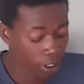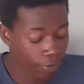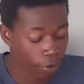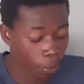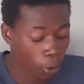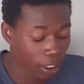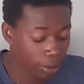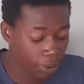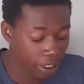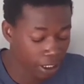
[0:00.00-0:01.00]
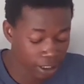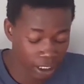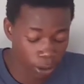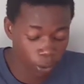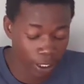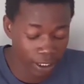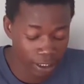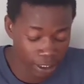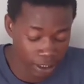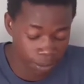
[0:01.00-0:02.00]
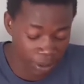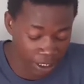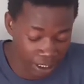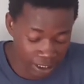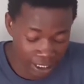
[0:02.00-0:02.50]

From where it begins and where it begins